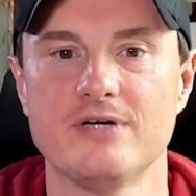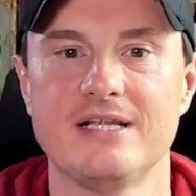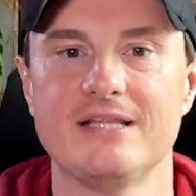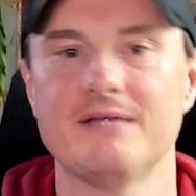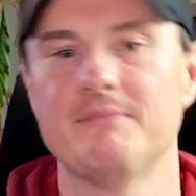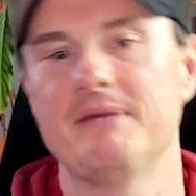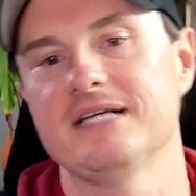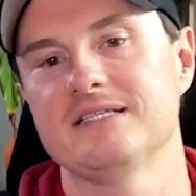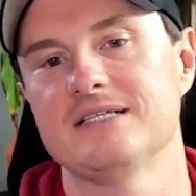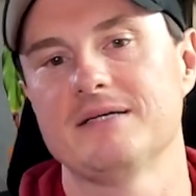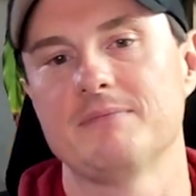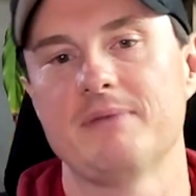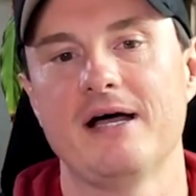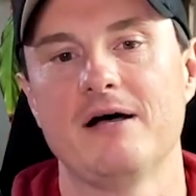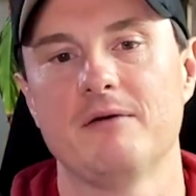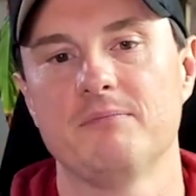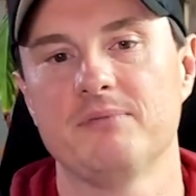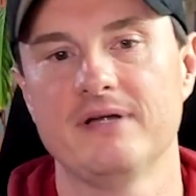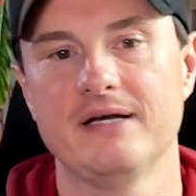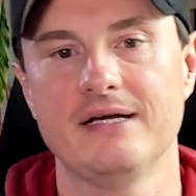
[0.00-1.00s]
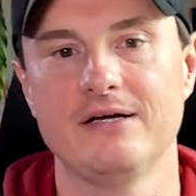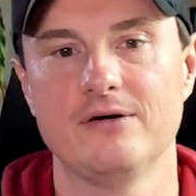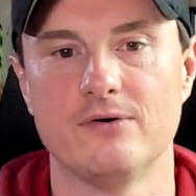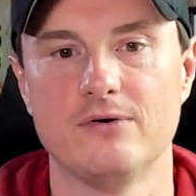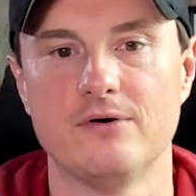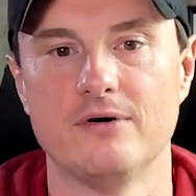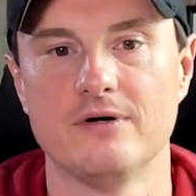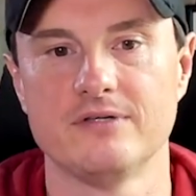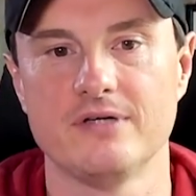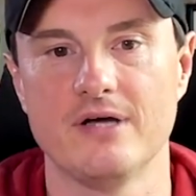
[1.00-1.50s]
in the batting power play
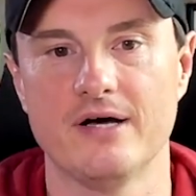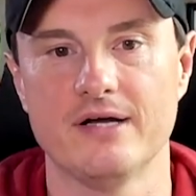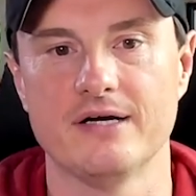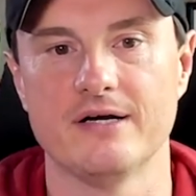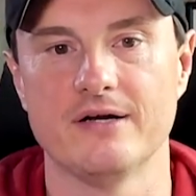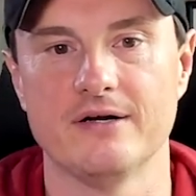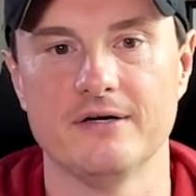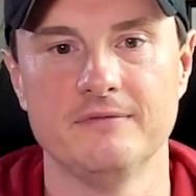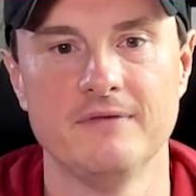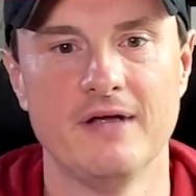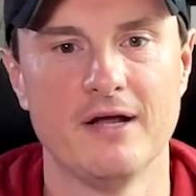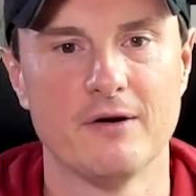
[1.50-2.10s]
or, I don't know,